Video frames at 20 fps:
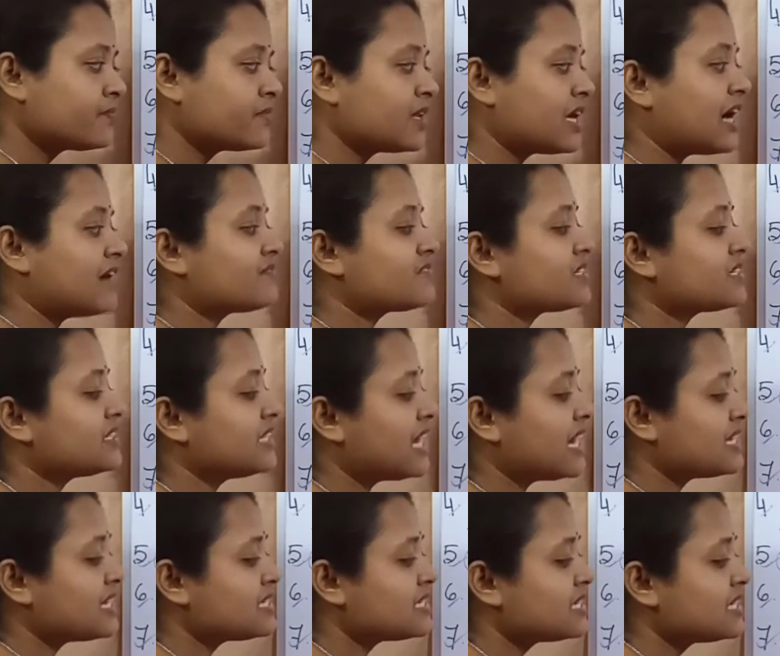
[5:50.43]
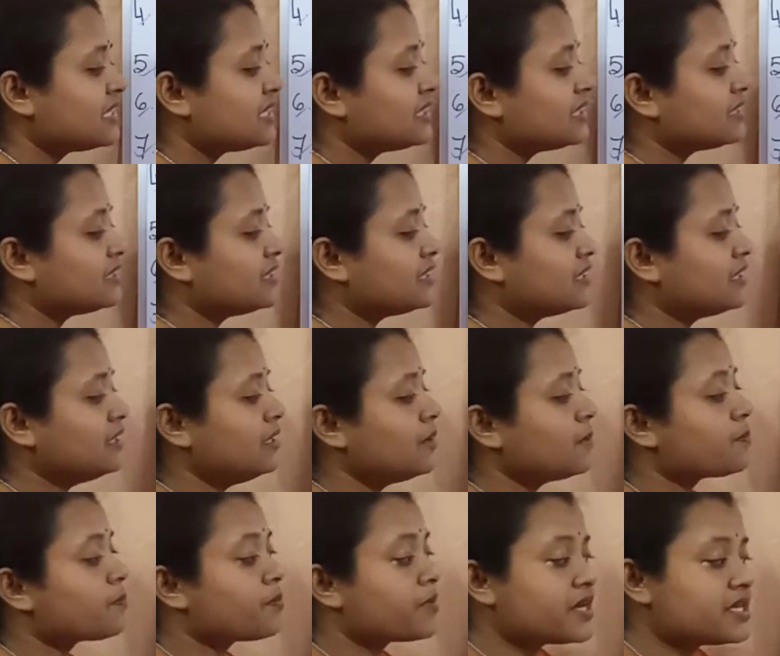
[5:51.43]
After that the
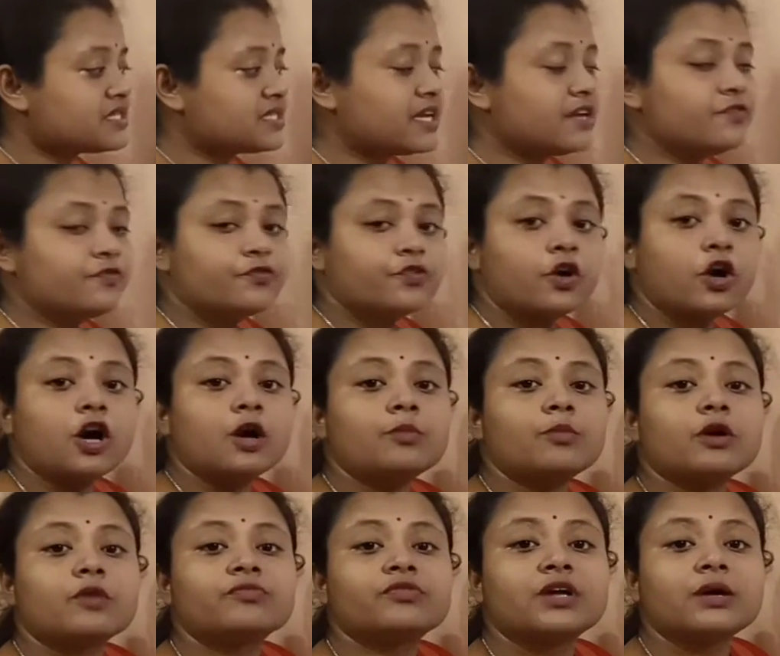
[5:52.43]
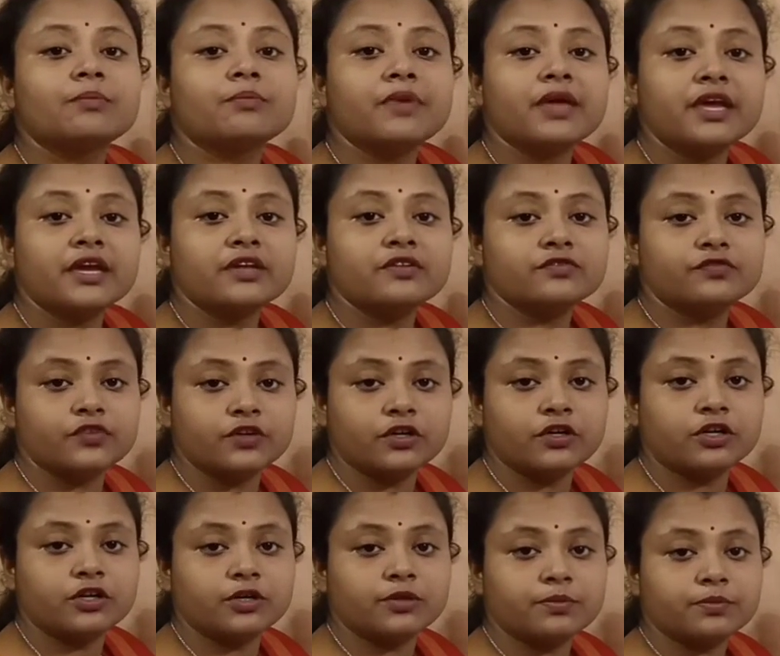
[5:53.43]
present form of the main
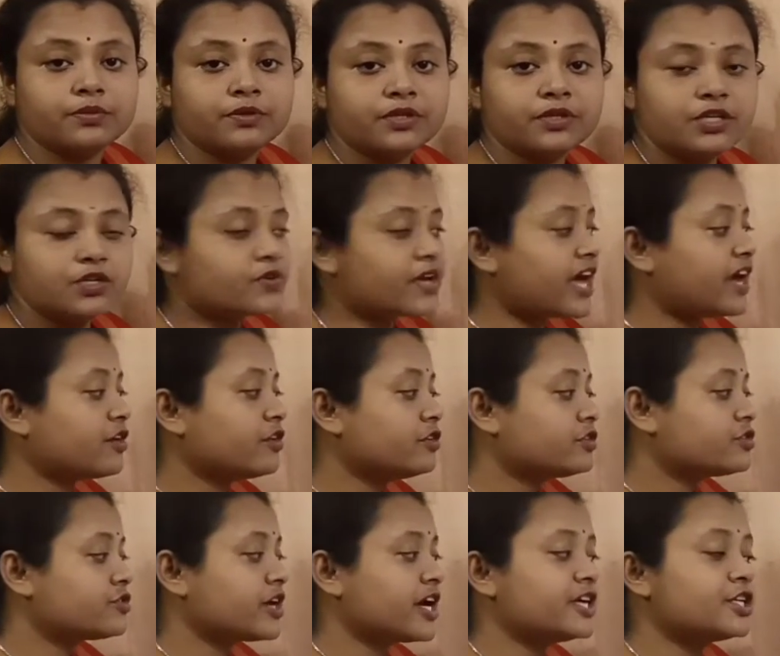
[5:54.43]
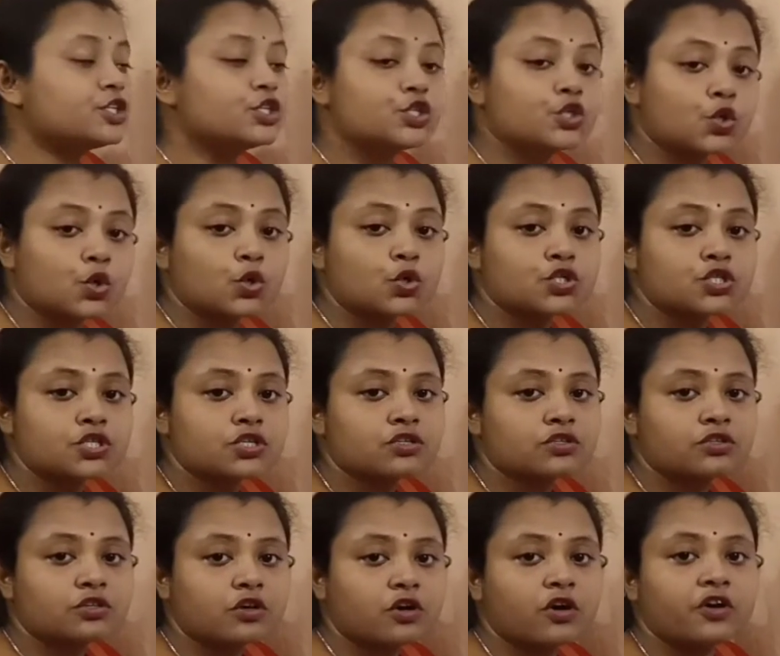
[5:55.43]
verb. You cannot write wrote
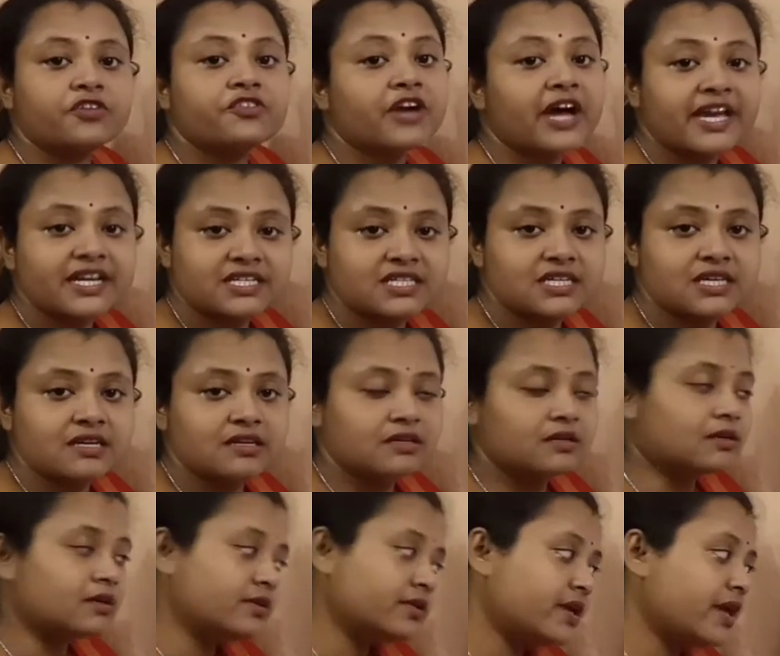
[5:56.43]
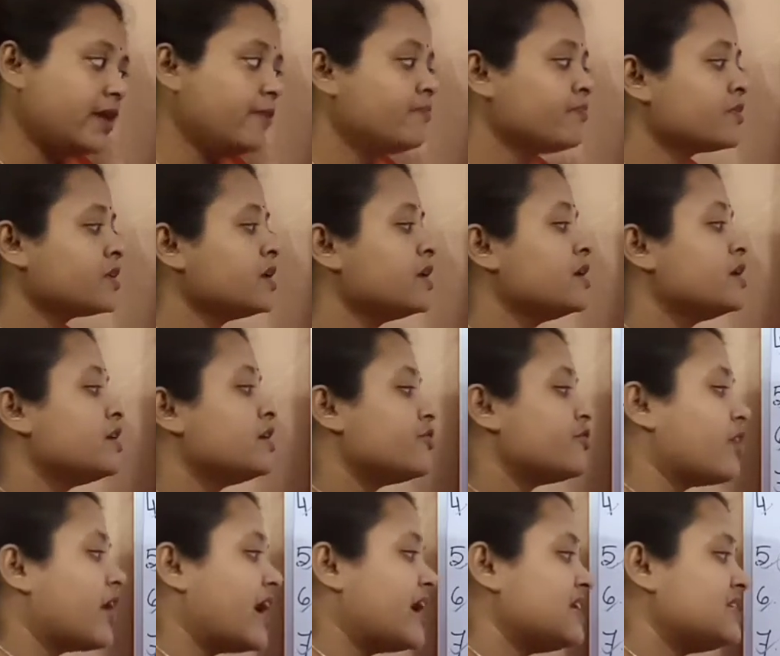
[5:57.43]
or writing. Okay.
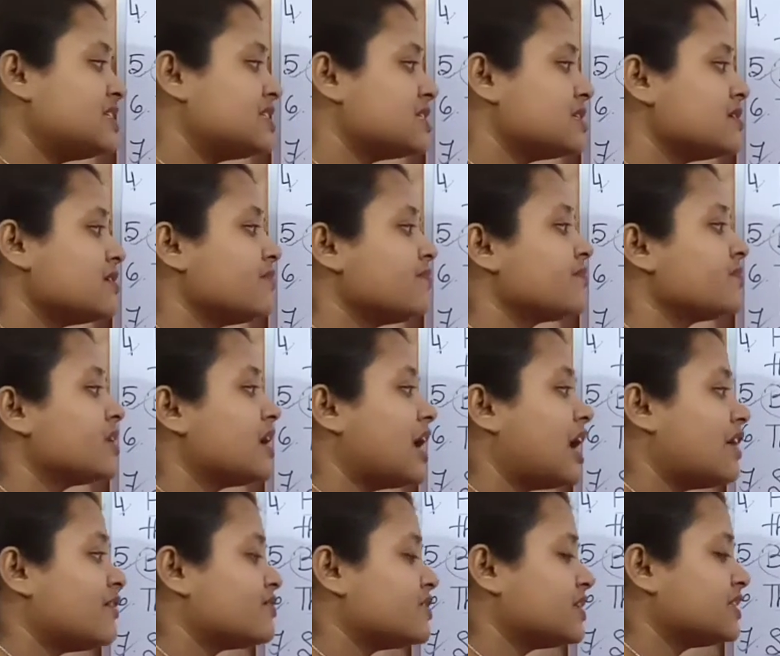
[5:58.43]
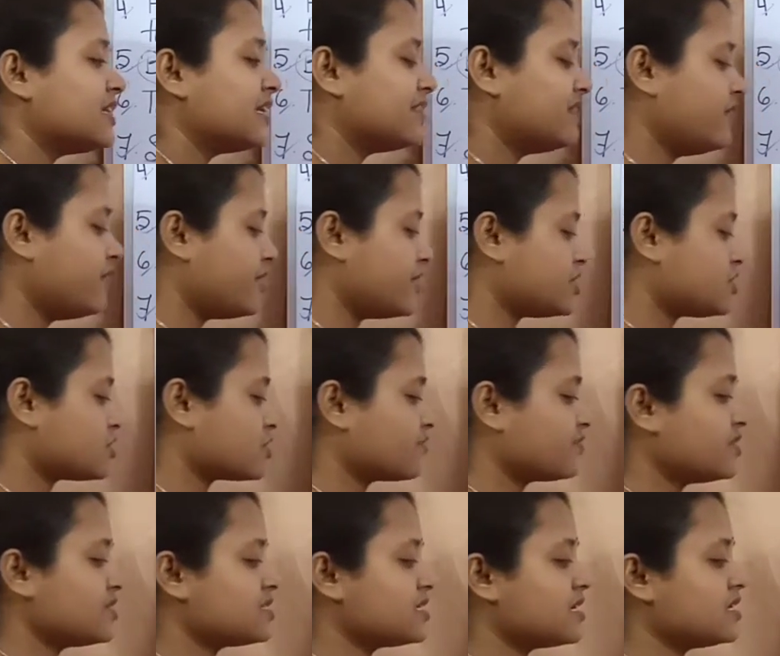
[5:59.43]
Write. After that the rest
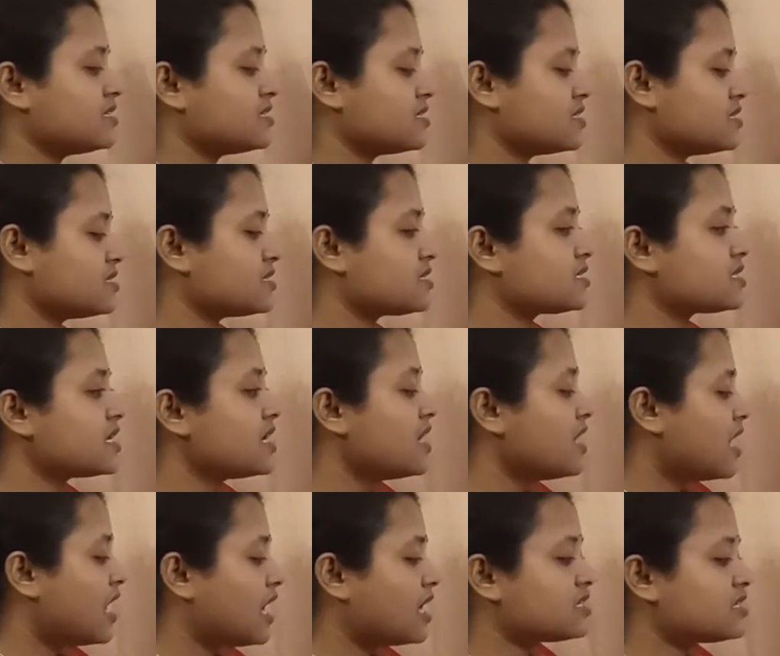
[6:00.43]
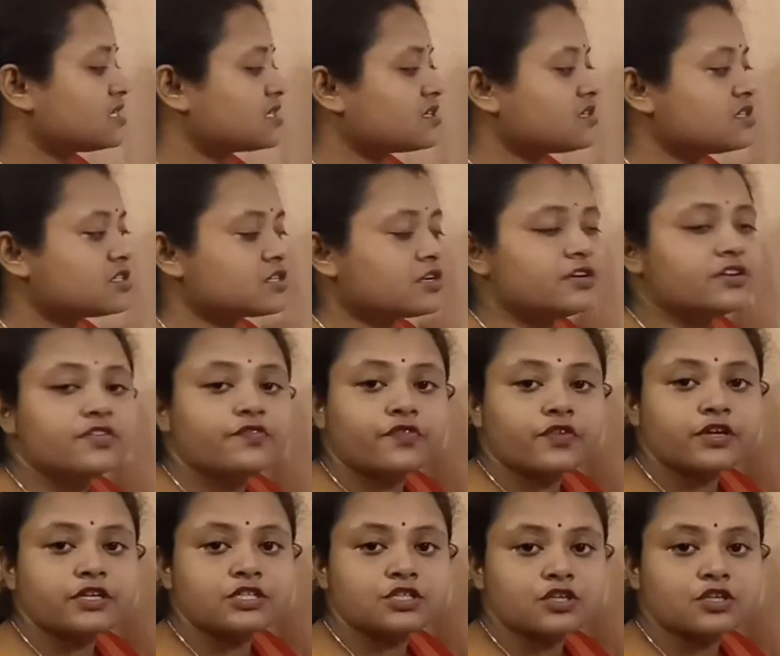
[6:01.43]
of the sentence. Articles on different